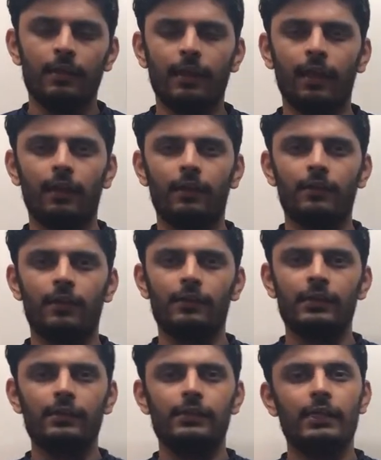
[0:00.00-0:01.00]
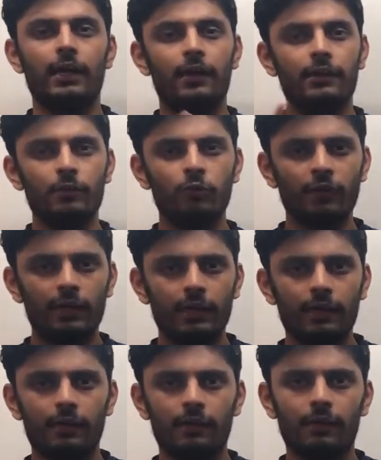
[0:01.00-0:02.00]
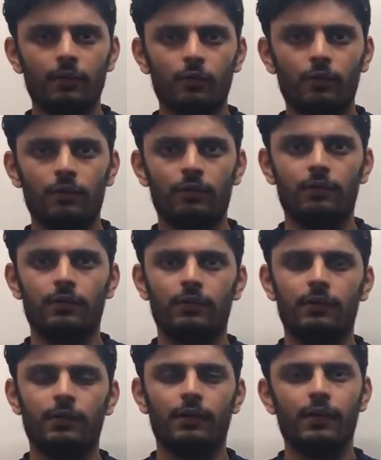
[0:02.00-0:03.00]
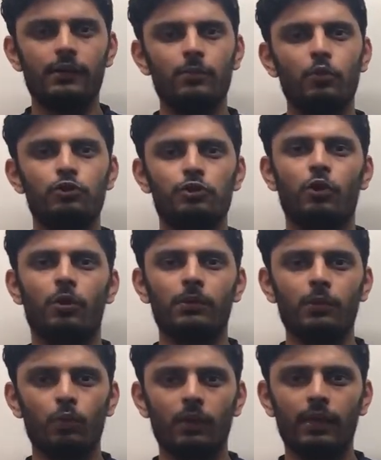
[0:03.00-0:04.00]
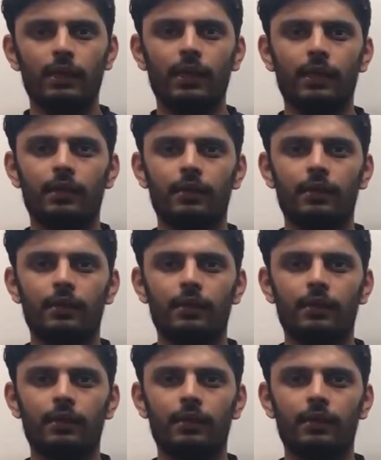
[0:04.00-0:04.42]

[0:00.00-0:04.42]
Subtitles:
And the other way, the other most common way